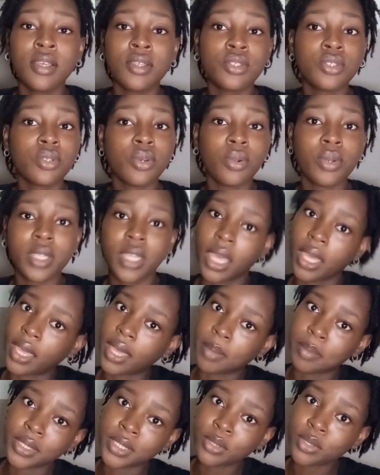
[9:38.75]
So
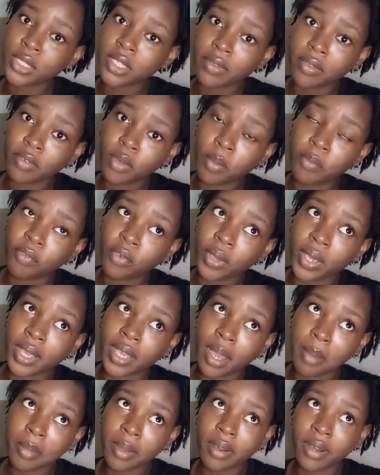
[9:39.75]
yeah, I'm still saving up for a
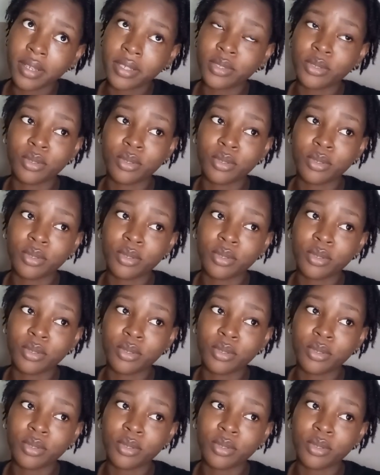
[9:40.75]
camera.